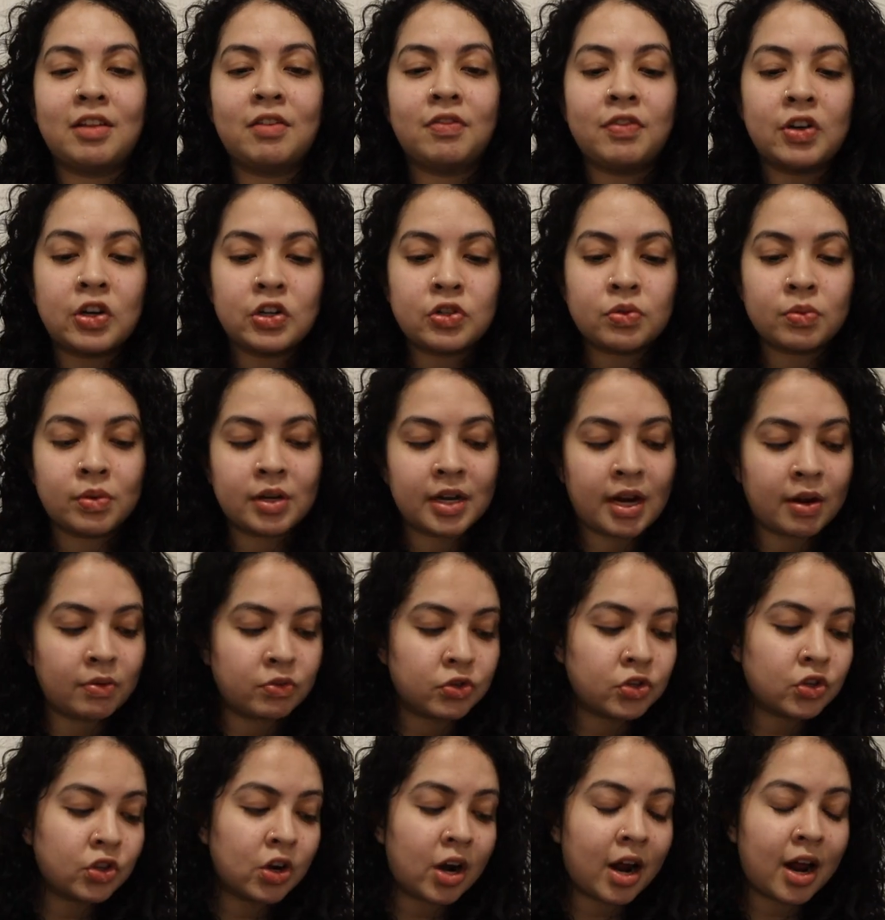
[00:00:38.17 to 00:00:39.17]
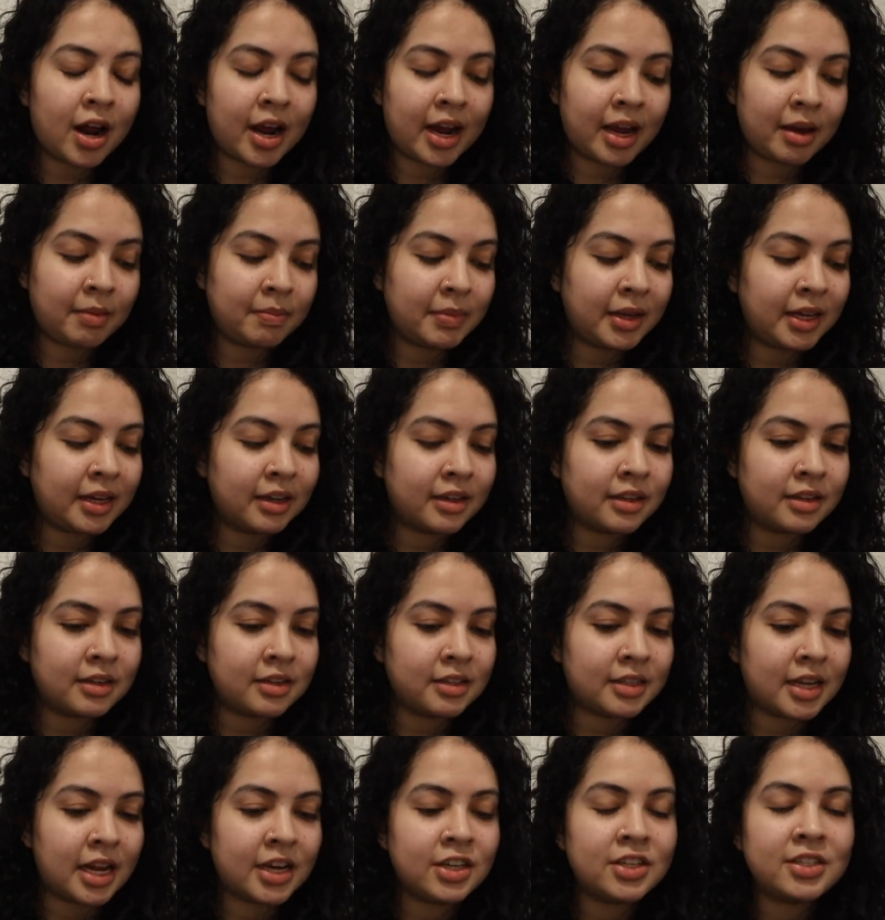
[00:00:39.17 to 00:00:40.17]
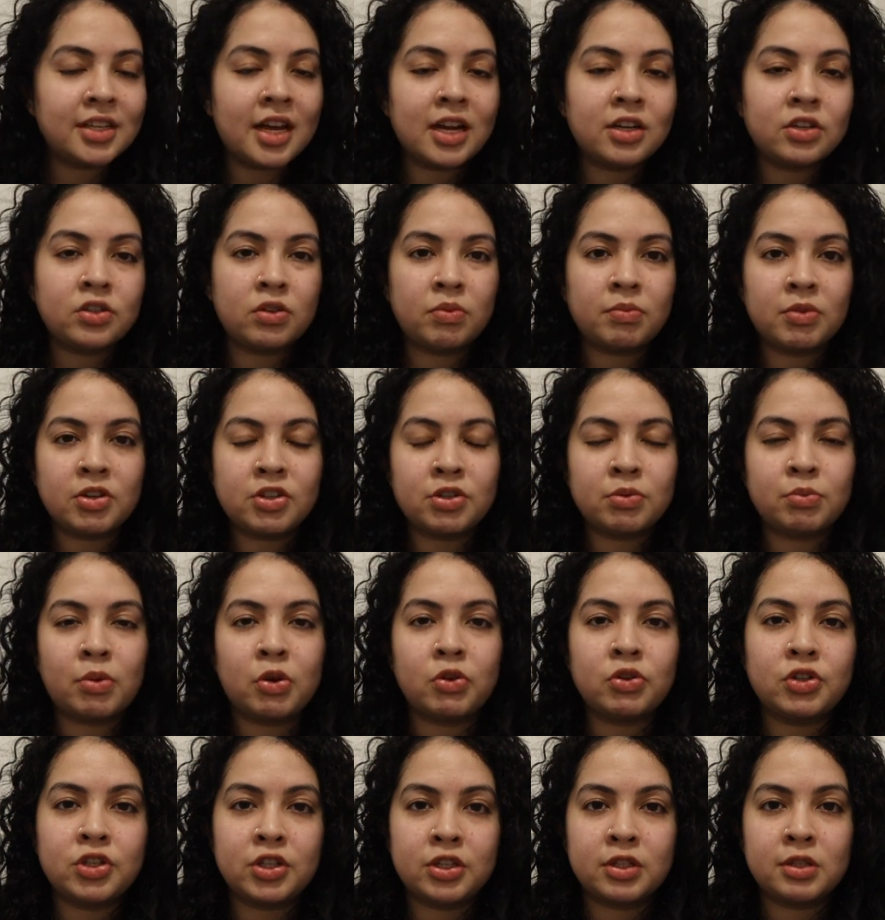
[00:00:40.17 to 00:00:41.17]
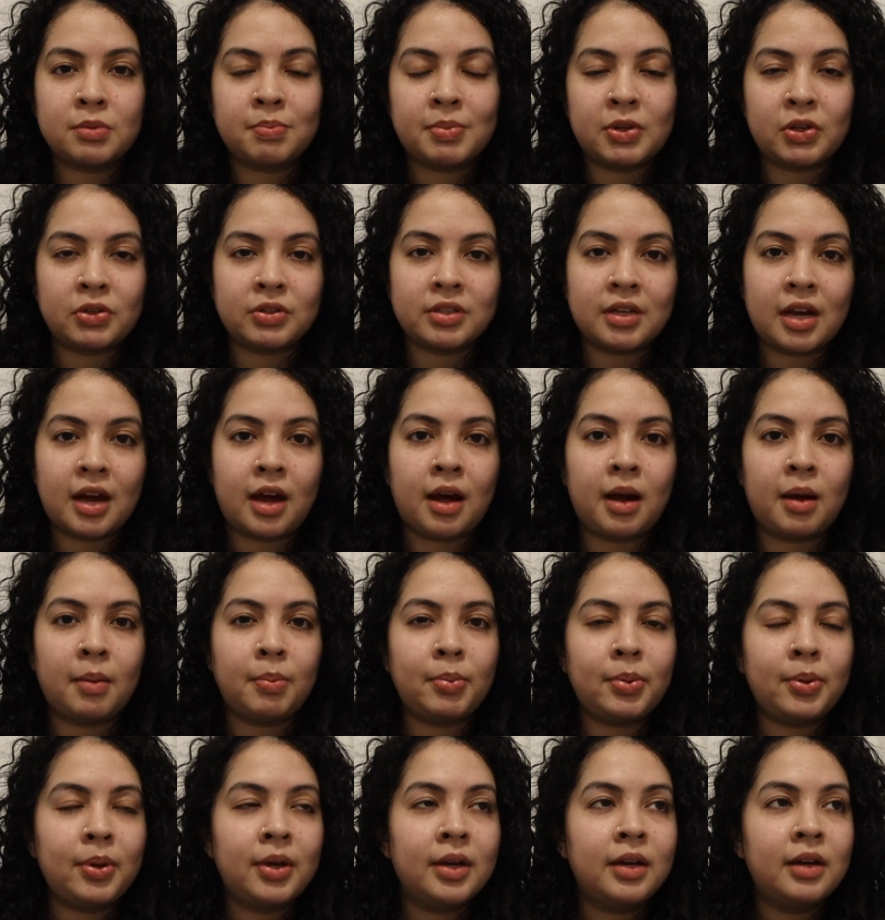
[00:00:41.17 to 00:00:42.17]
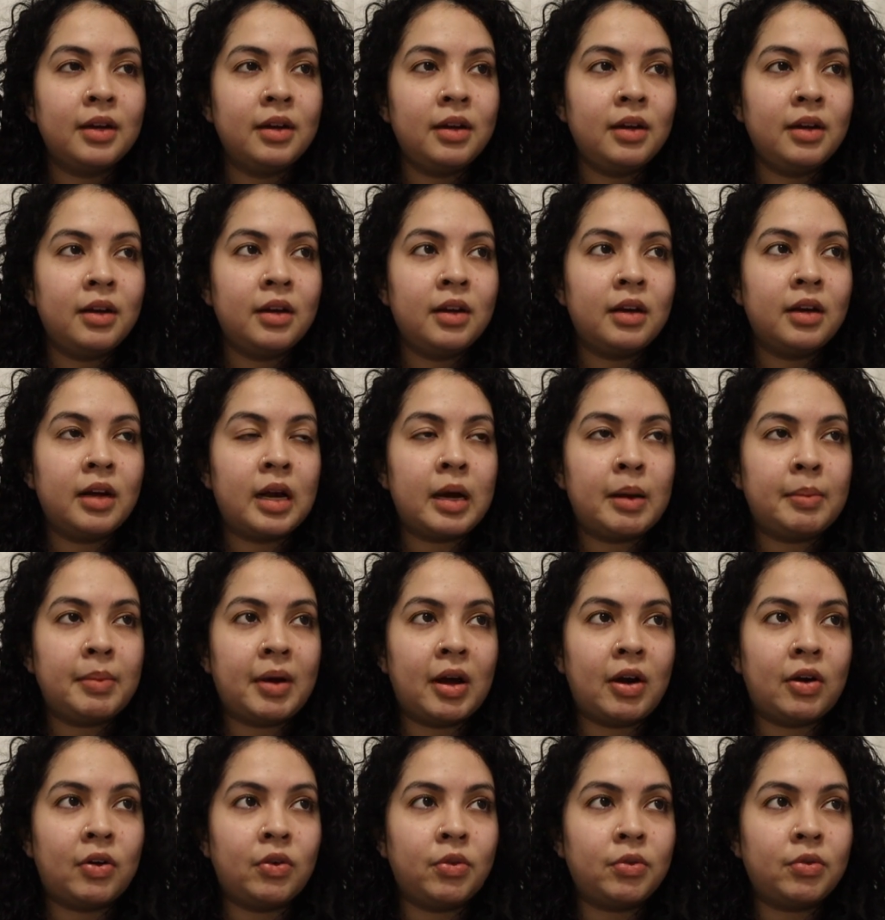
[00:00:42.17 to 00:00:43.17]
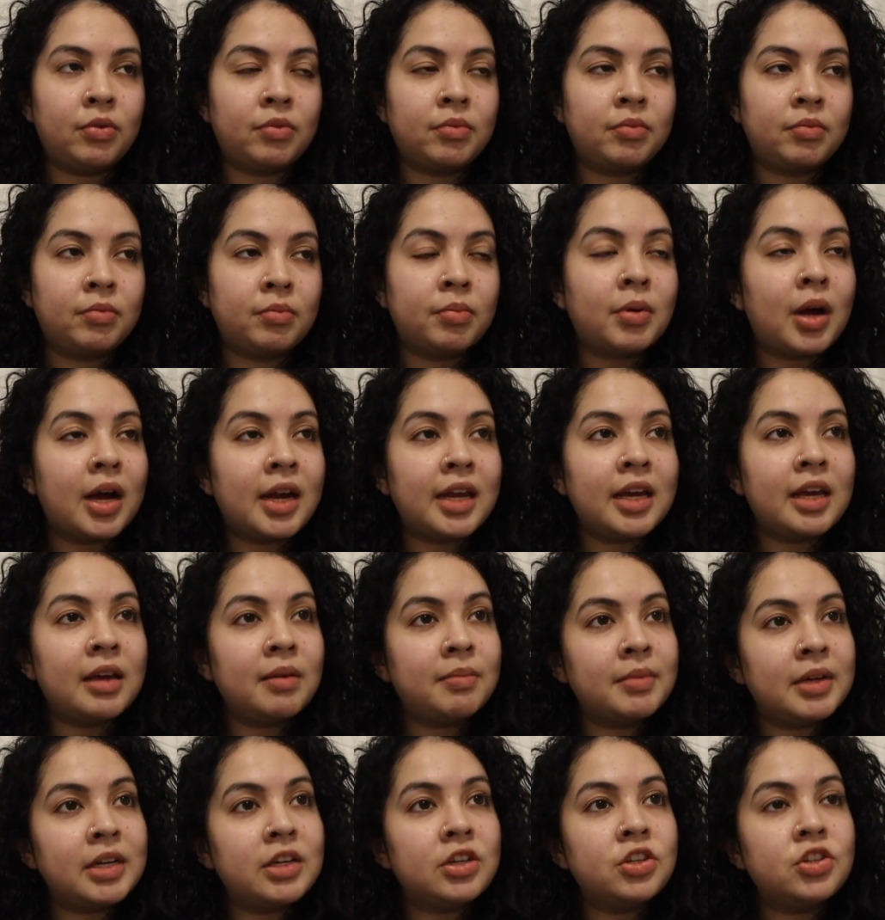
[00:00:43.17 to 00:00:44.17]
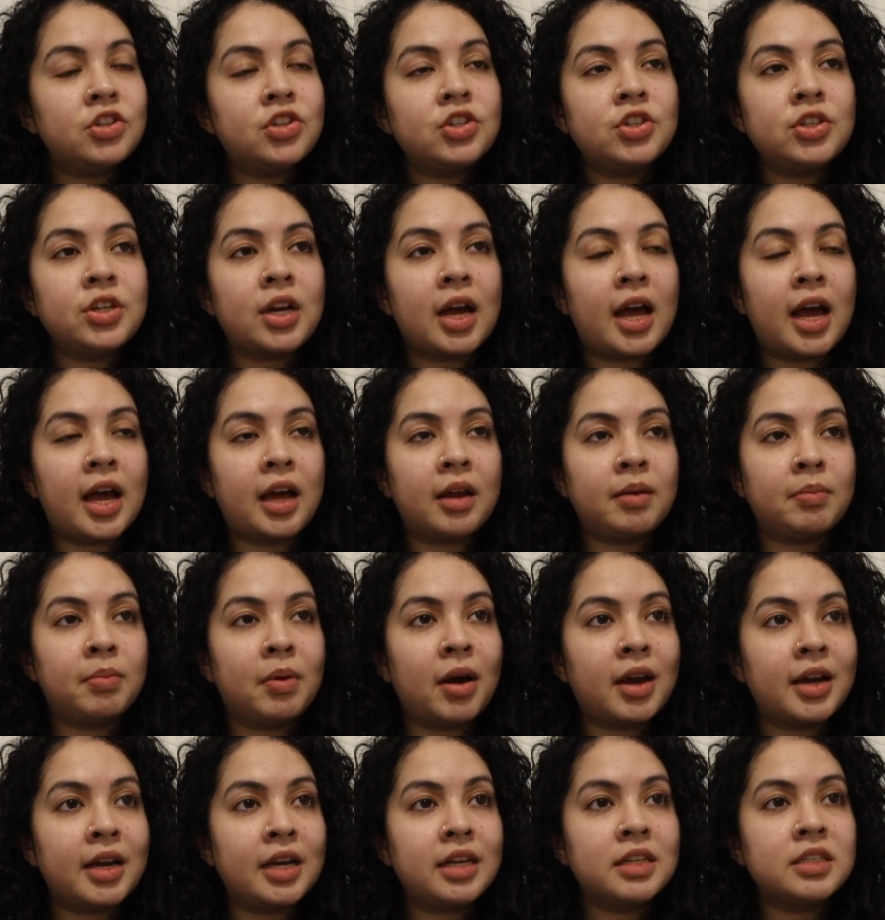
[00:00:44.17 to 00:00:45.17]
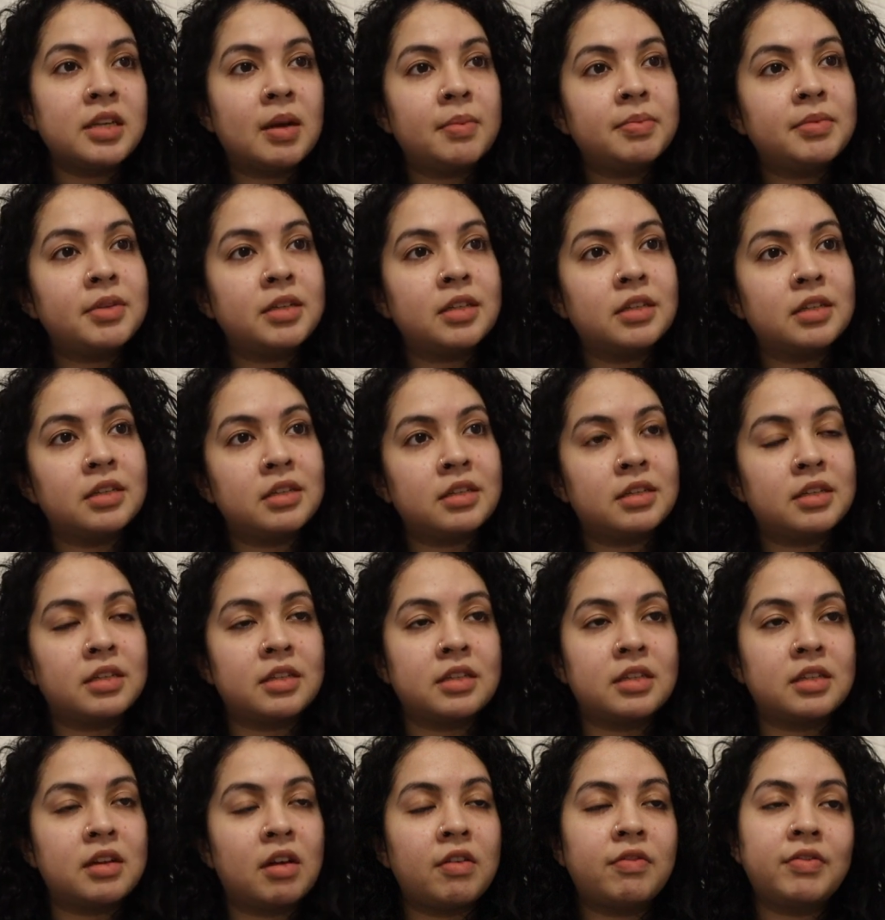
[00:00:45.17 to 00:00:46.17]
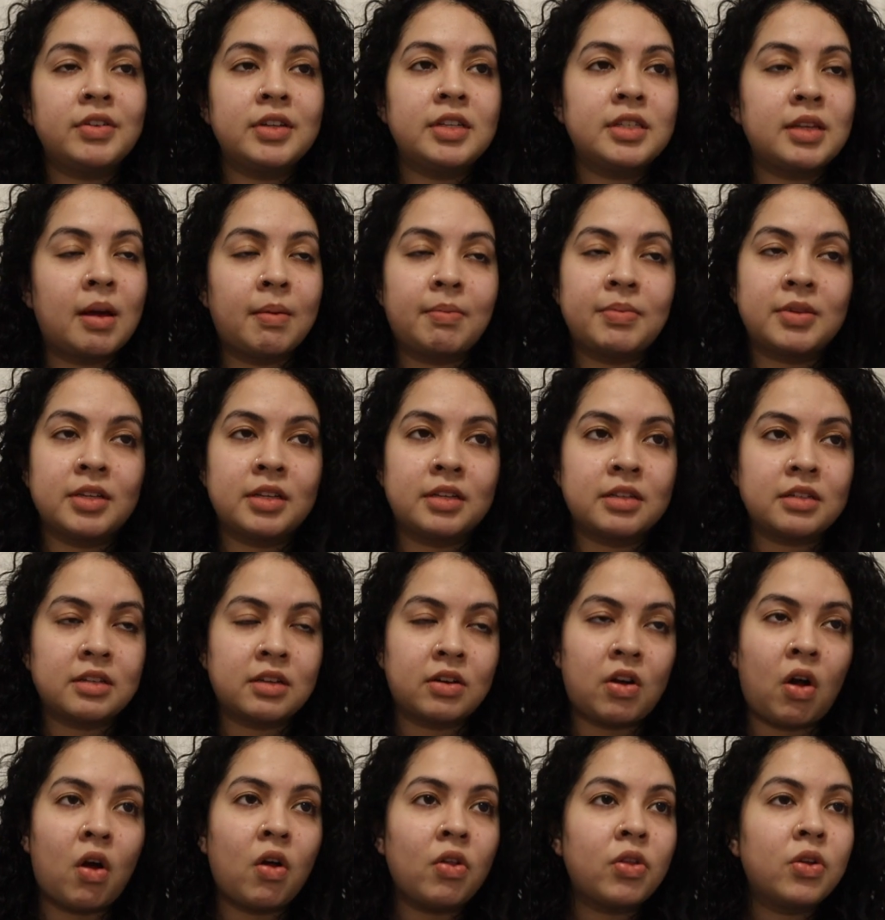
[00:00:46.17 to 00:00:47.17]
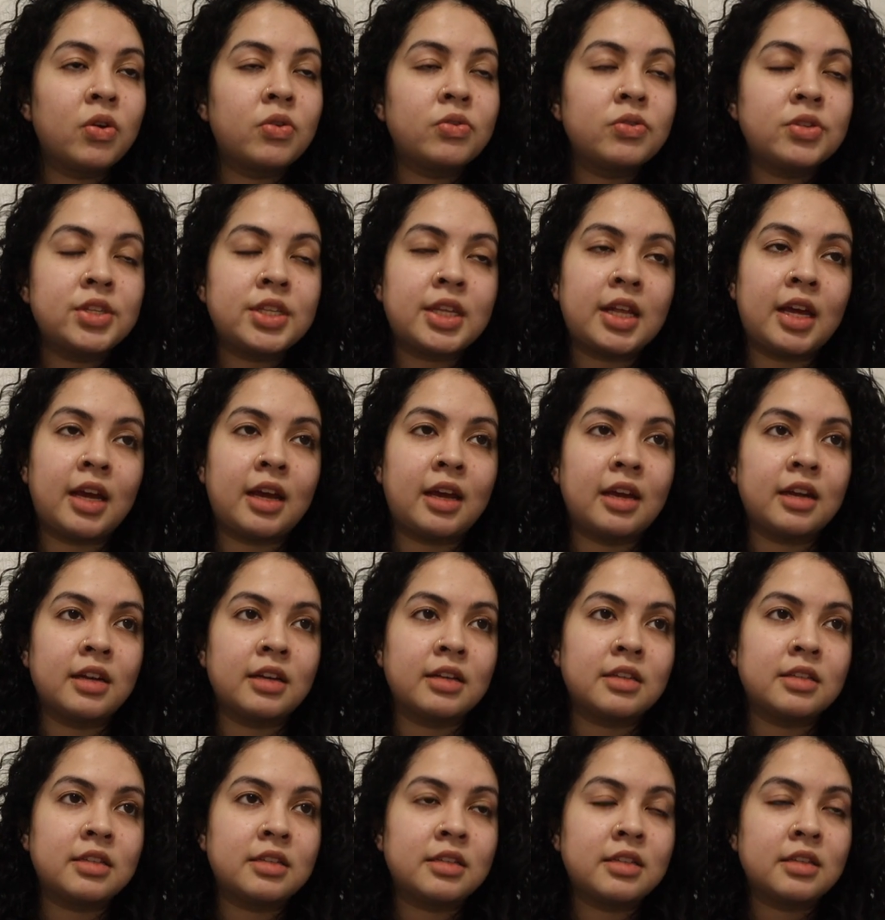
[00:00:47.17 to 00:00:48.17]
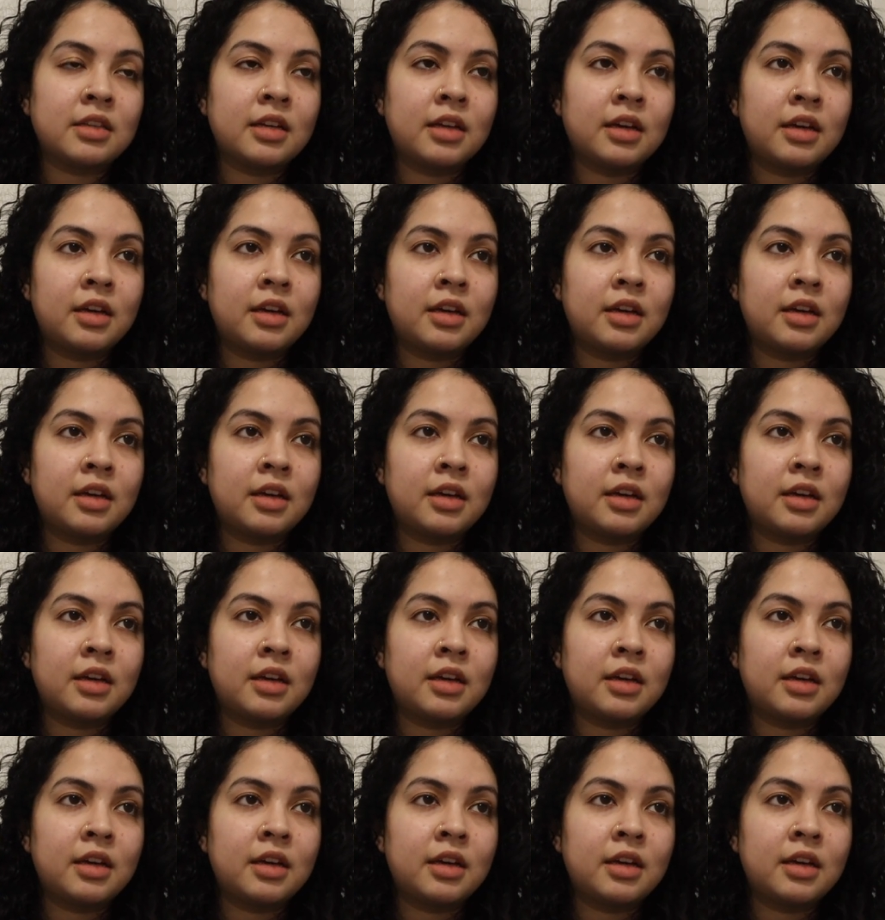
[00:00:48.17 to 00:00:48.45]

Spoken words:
The first one I was crying because I just had so much emotions built up about body image and body acceptance and self-acceptance and all those things,